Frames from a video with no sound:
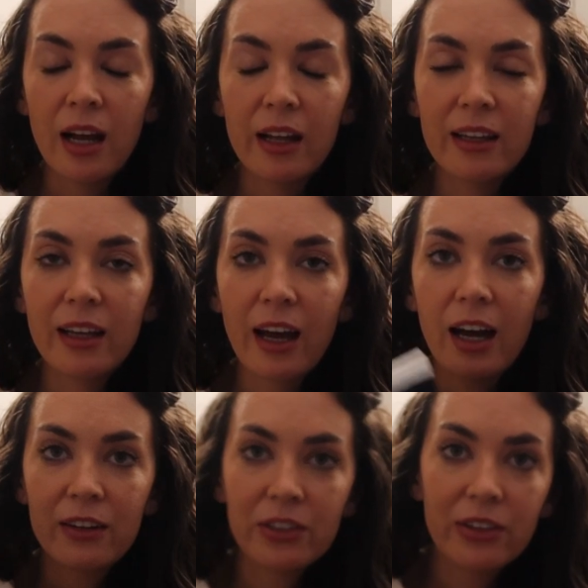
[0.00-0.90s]
I think
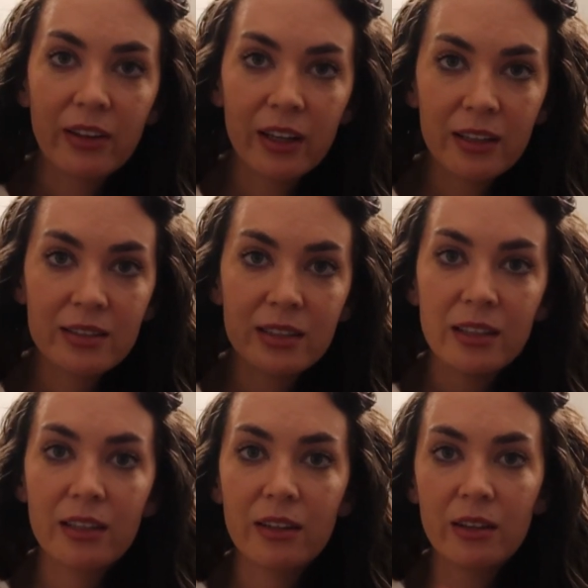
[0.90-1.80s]
after this,
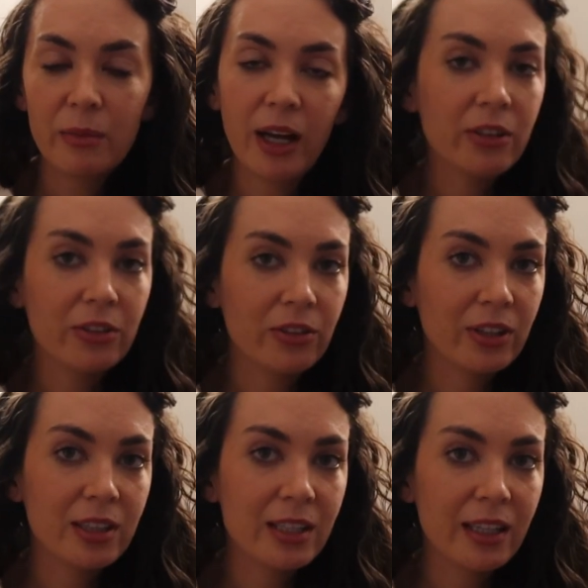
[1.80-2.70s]
the matches are
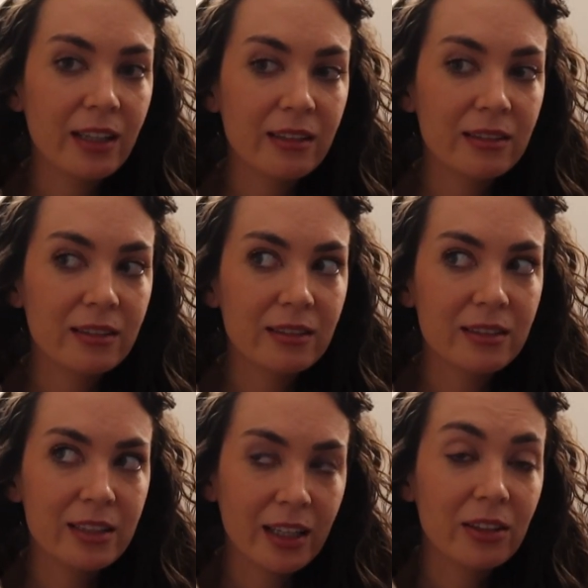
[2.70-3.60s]
gonna take
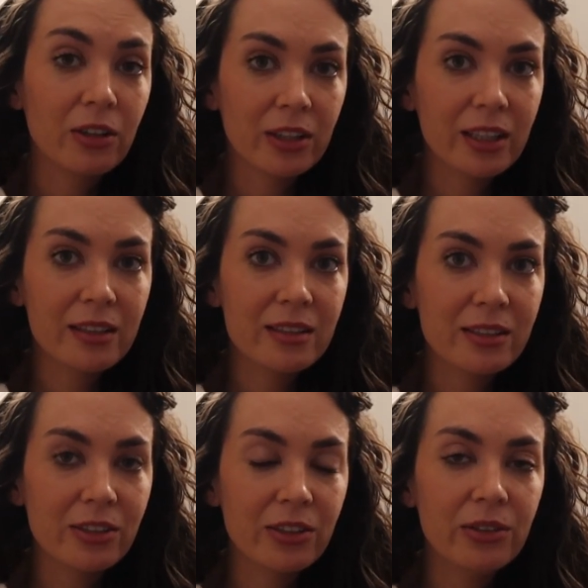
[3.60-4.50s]
second longest
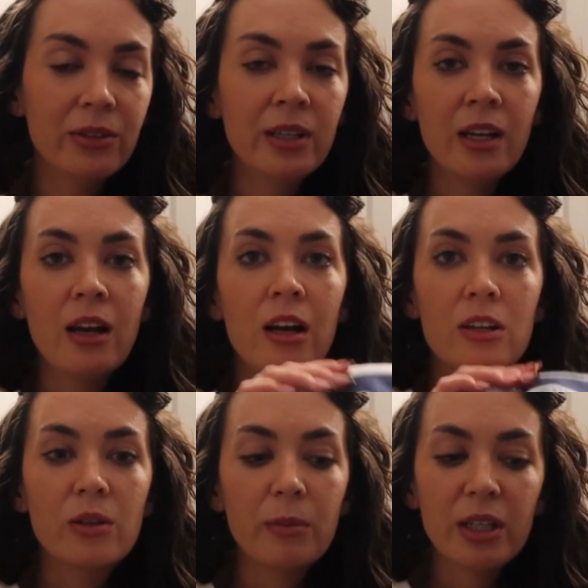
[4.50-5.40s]
to do.
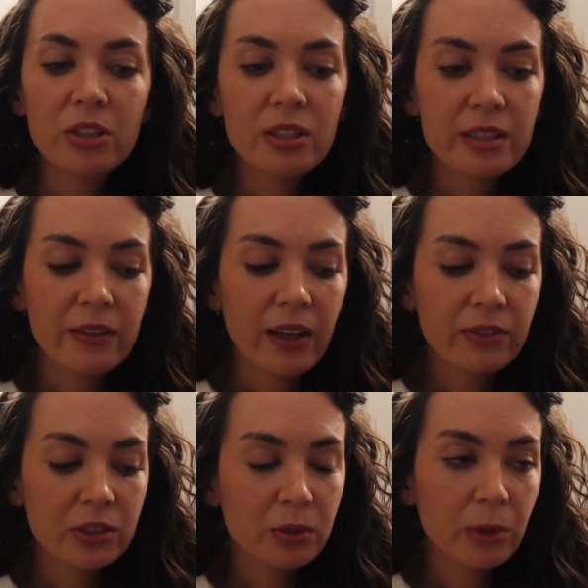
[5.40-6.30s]
So I might just save that
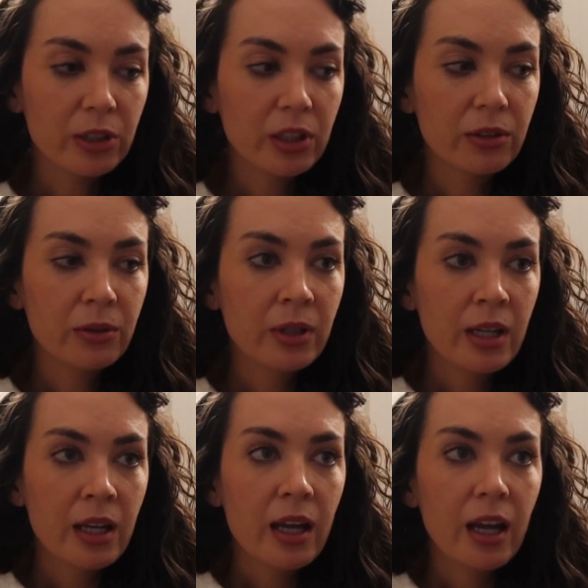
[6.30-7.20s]
for tomorrow
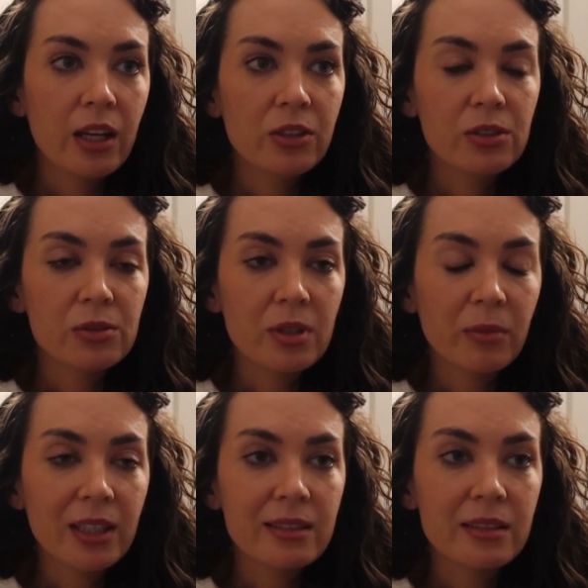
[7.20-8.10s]
and do
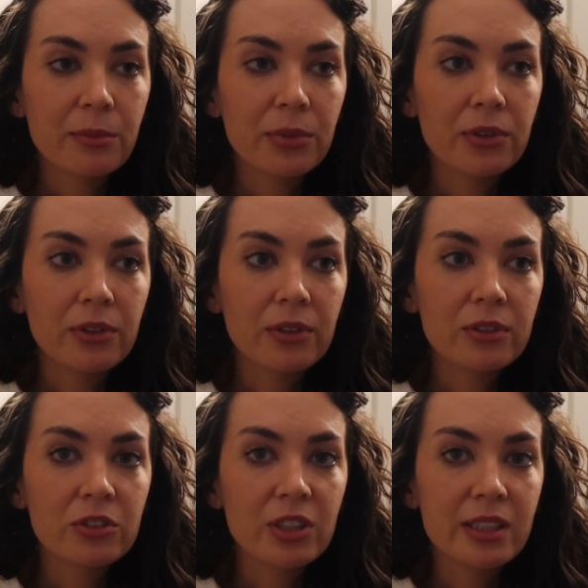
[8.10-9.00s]
something simple
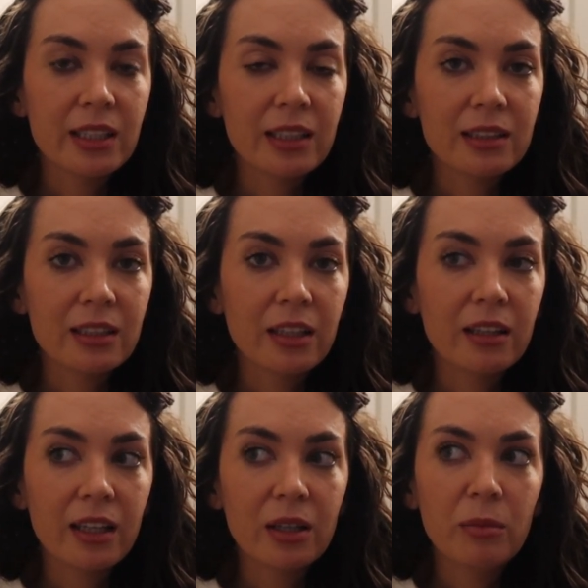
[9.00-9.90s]
just to get it
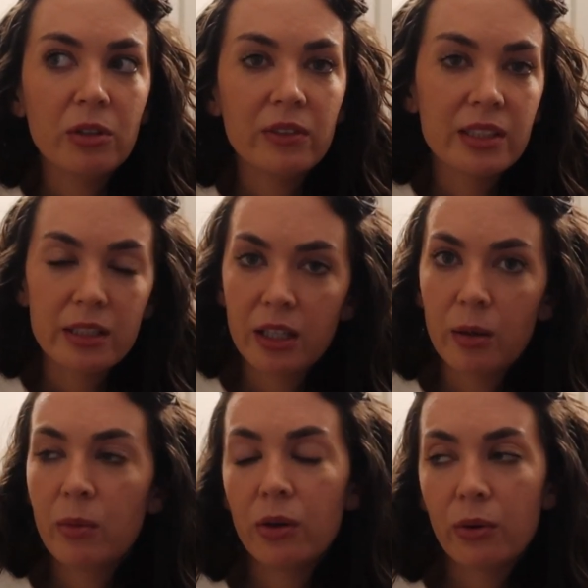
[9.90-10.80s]
done, like a movie
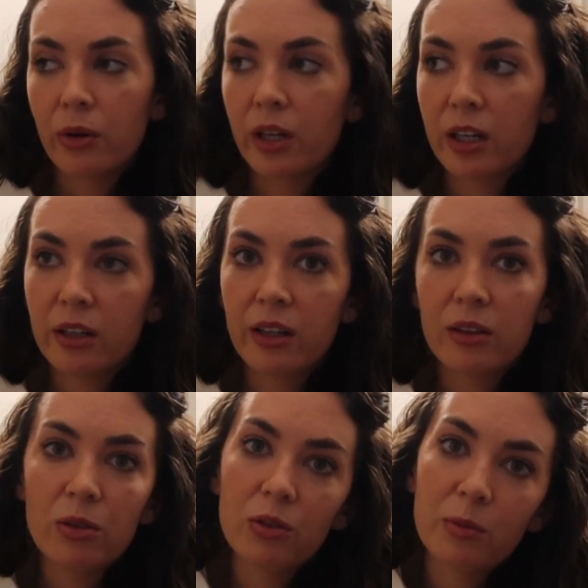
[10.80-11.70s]
stub or
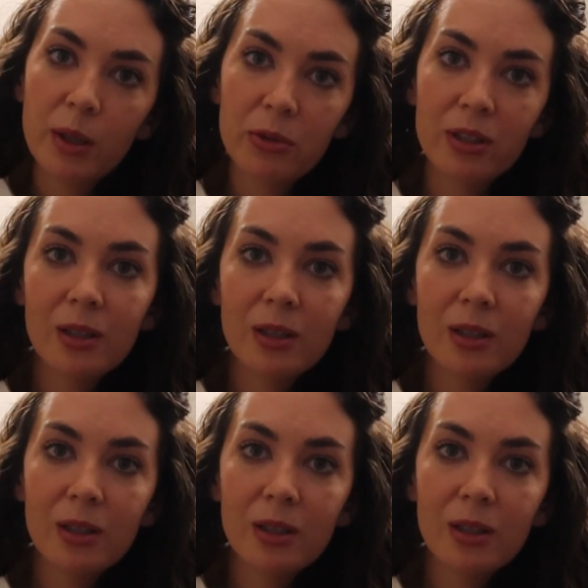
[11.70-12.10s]
like a newspaper